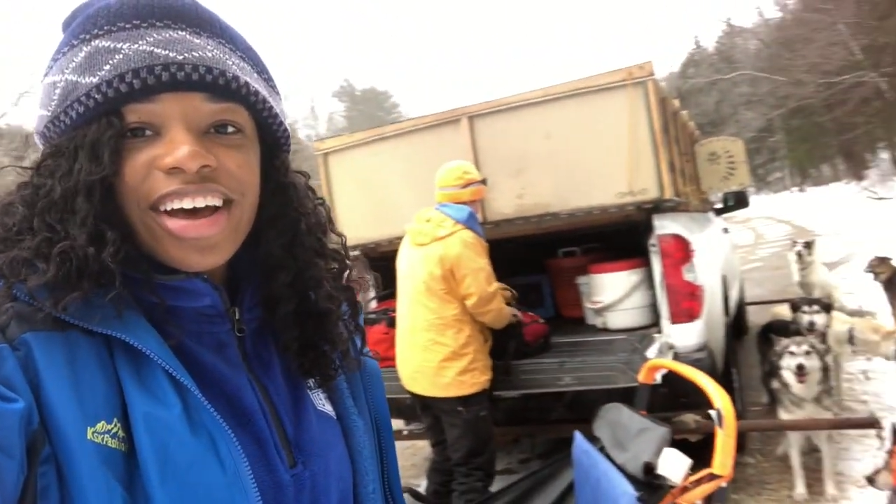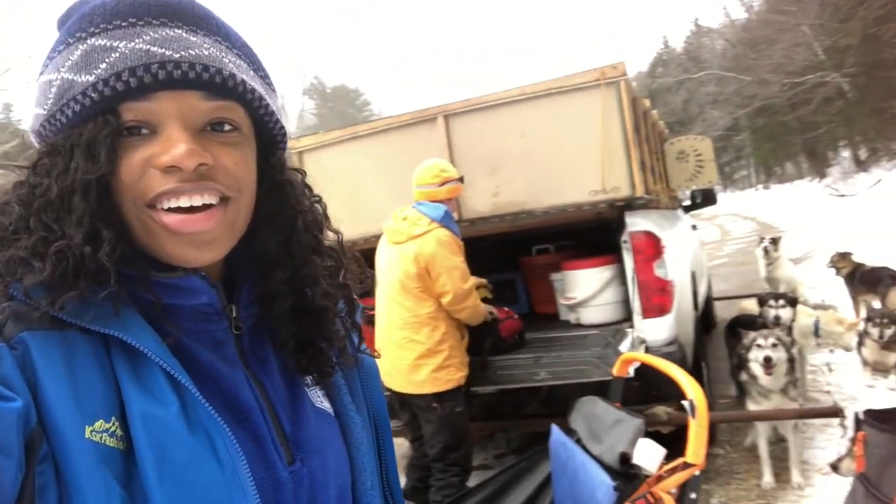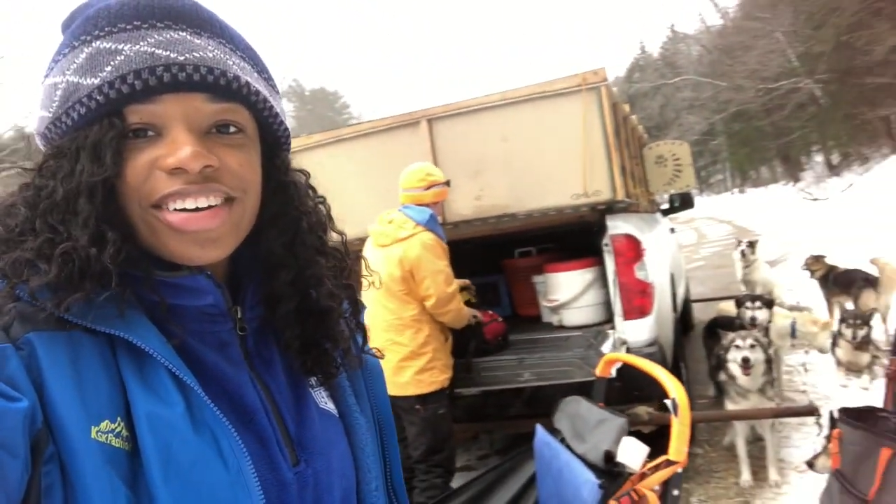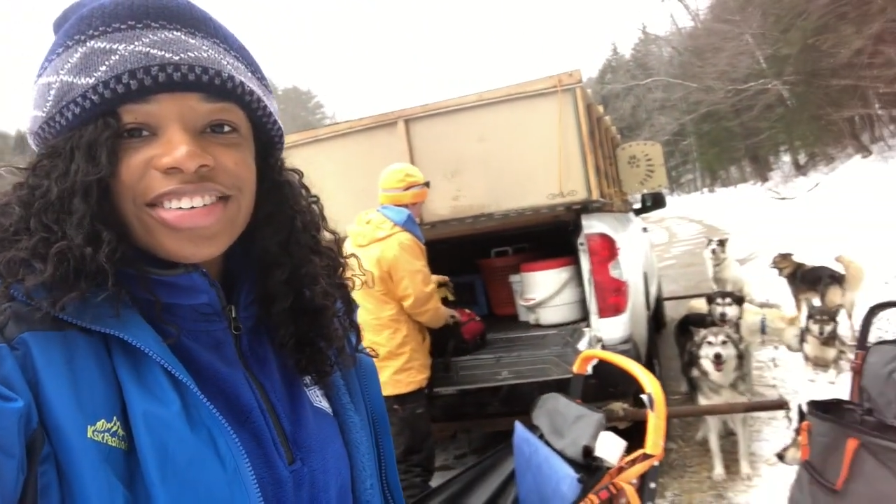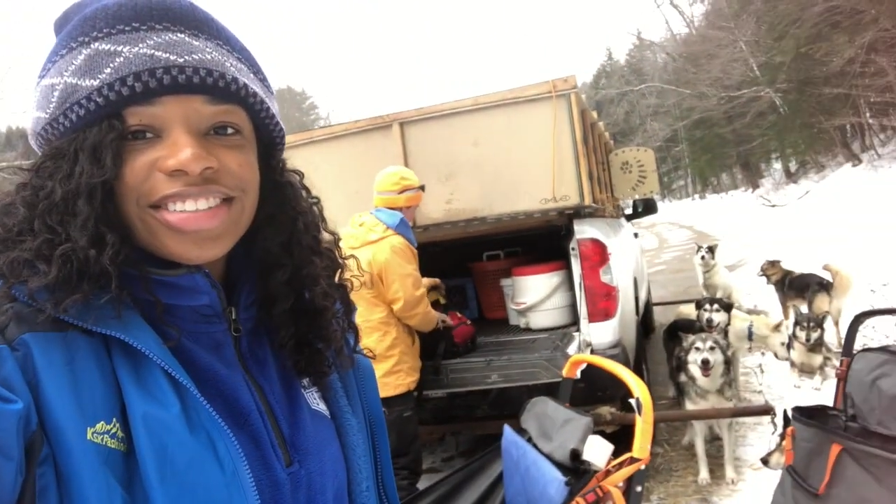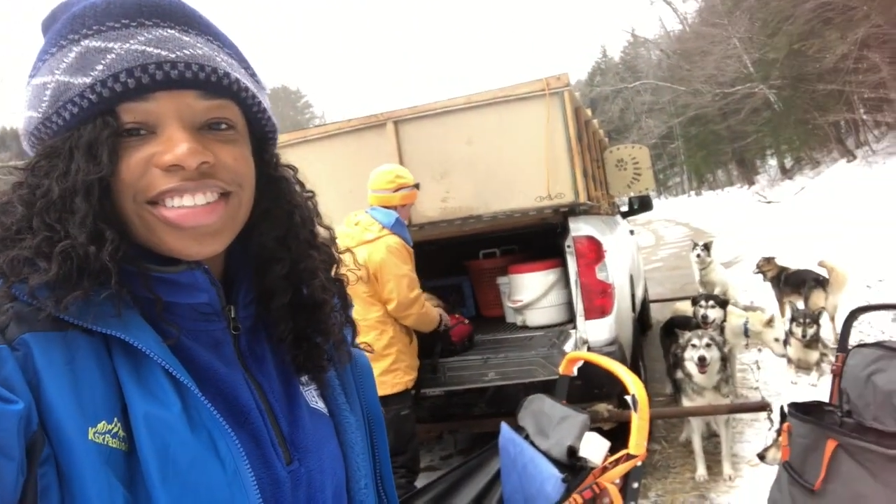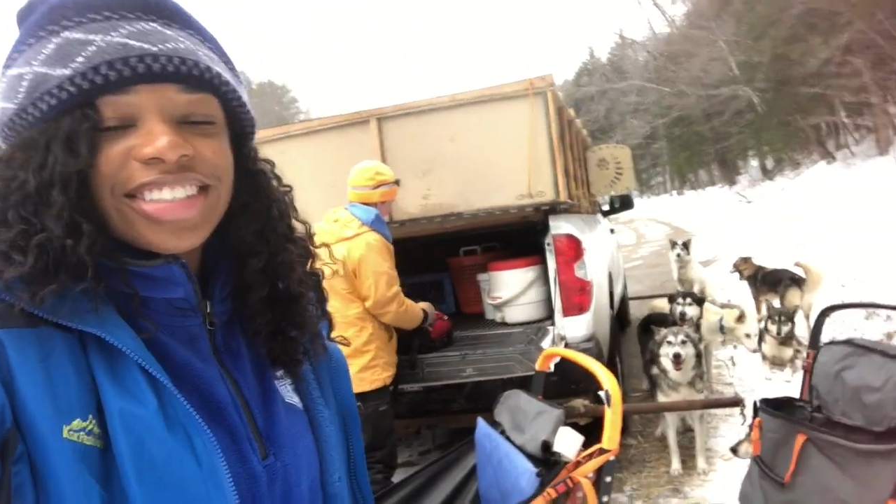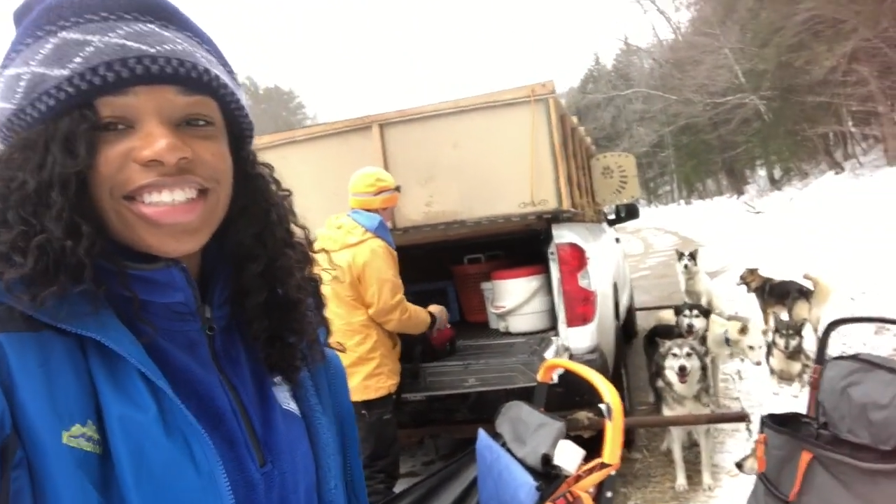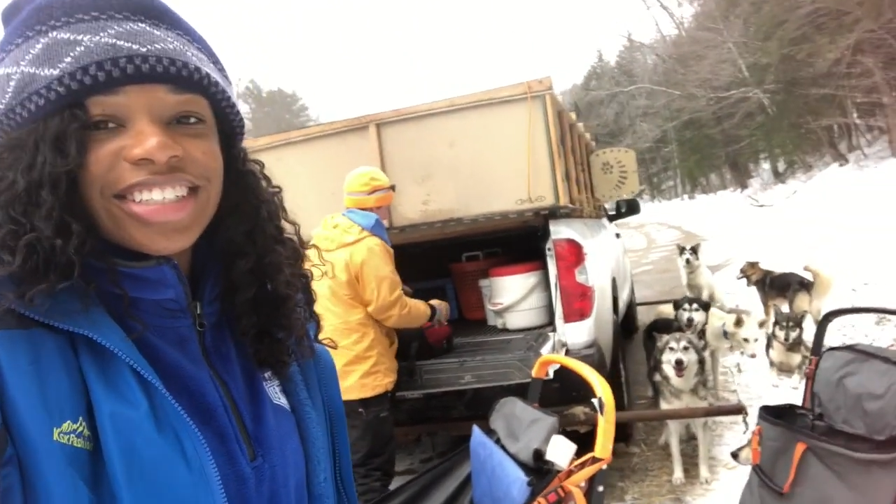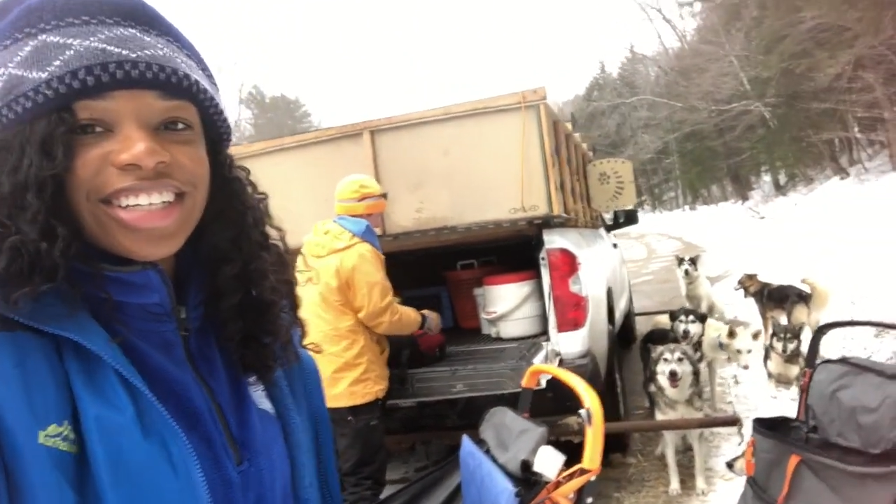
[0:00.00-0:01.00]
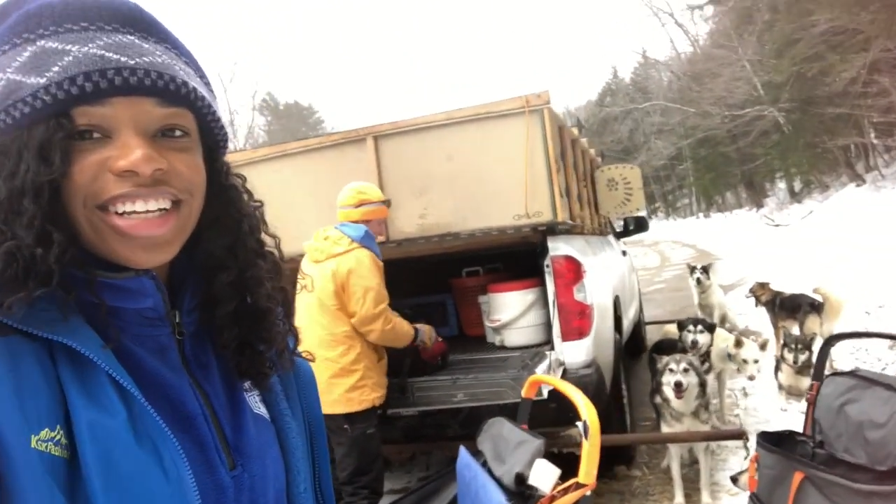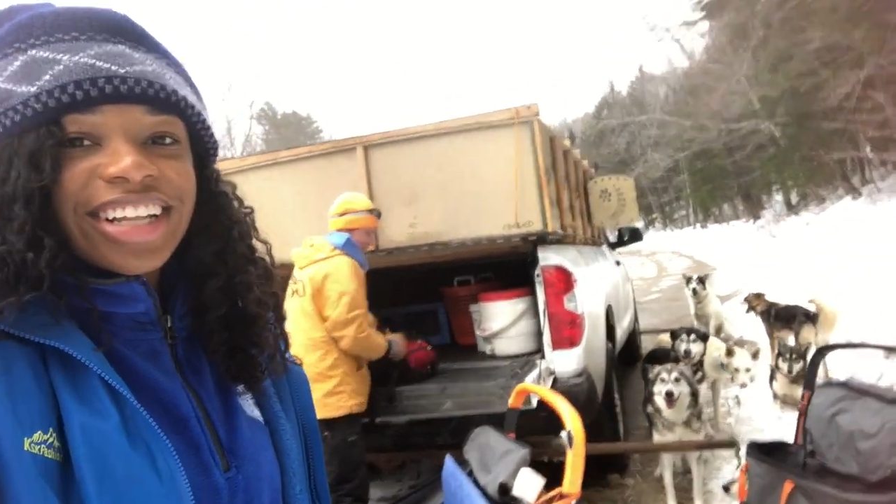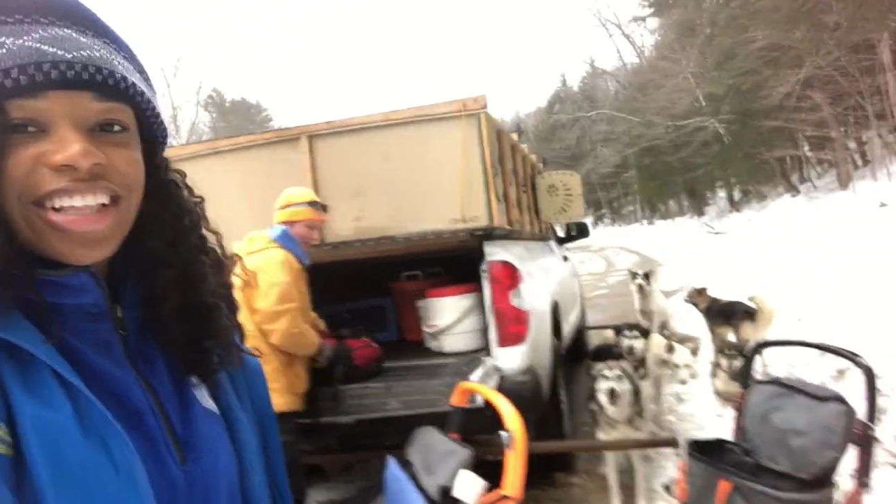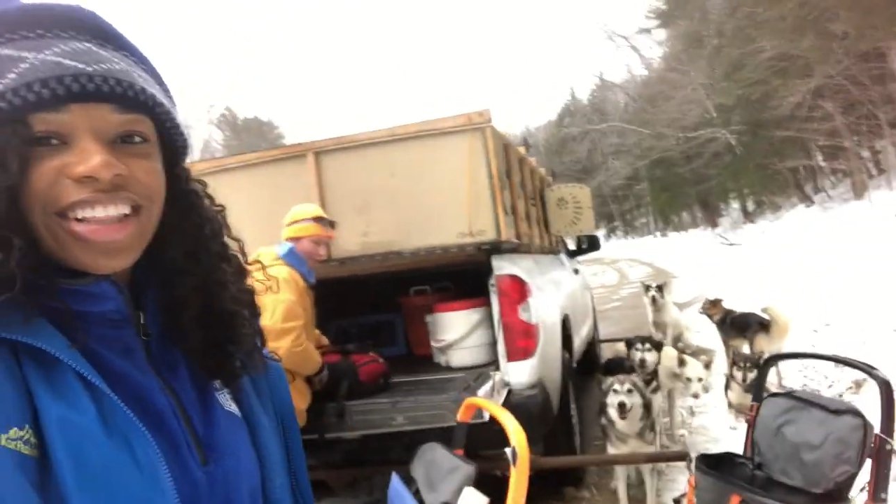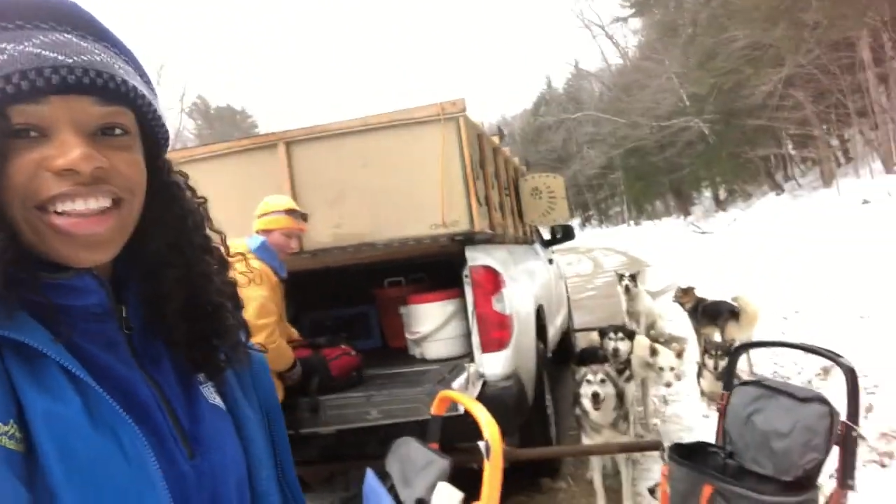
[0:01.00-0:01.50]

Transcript: So what we